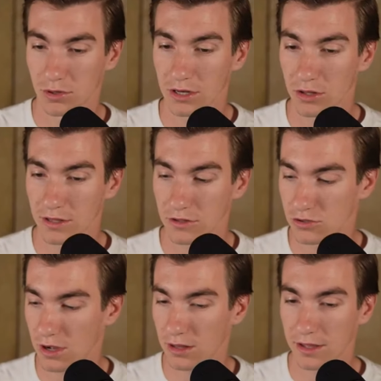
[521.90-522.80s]
we're going to look at the
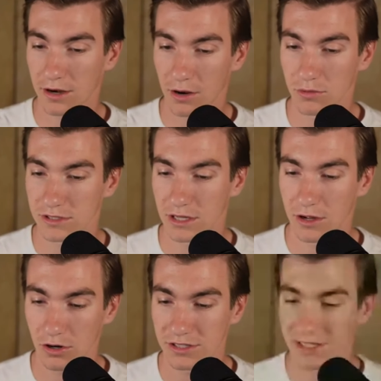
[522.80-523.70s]
draw later and we'll
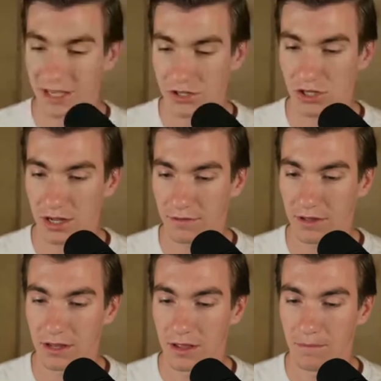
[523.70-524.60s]
see her section
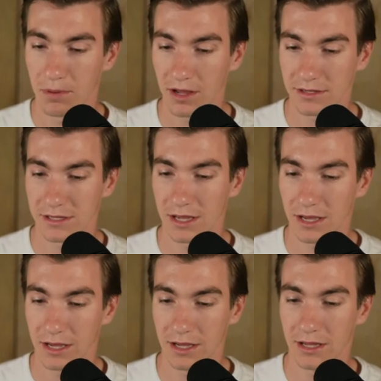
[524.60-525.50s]
of it. But
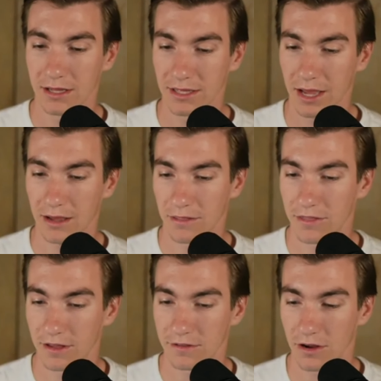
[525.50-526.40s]
yeah,
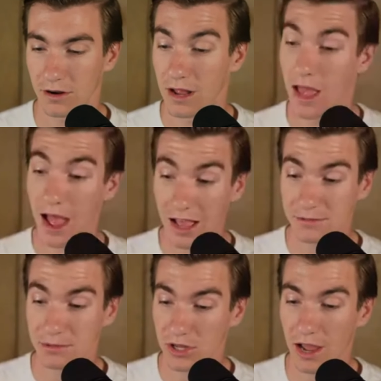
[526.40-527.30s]
things are,
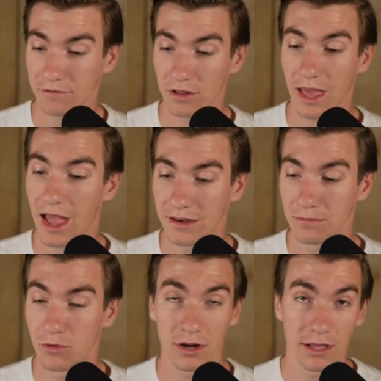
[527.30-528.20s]
especially after the
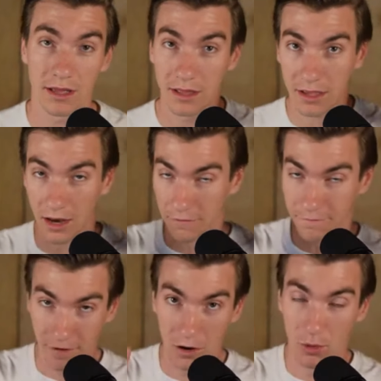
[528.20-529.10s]
Andy Murray kind
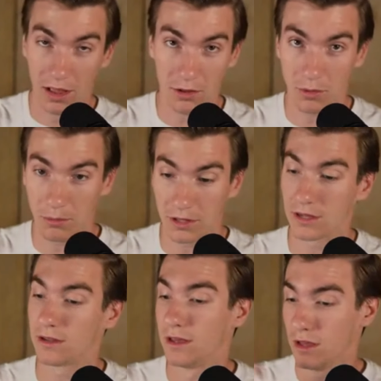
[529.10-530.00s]
of farewell at
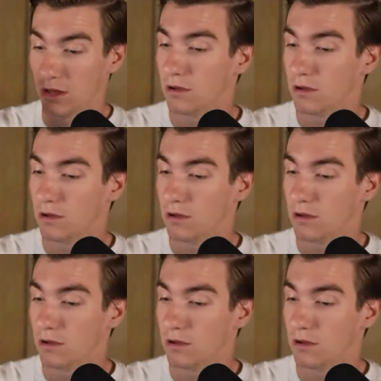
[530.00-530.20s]
Wimbledon,